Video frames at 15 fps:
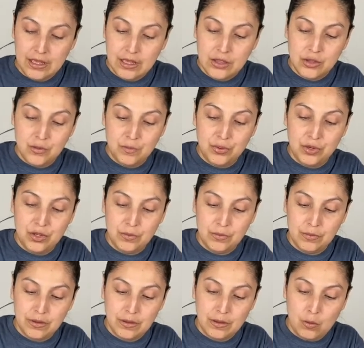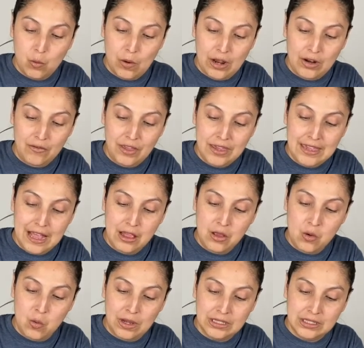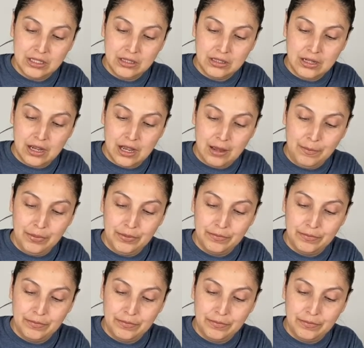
to put one of the yellow ones on top